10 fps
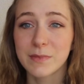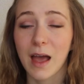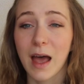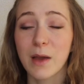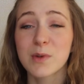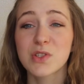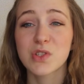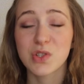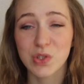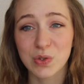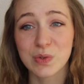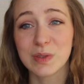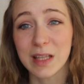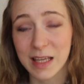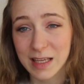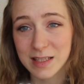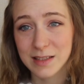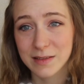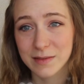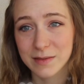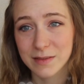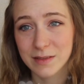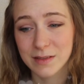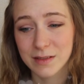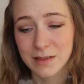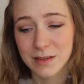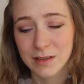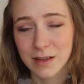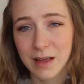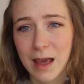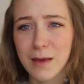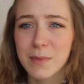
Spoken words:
I was too late. It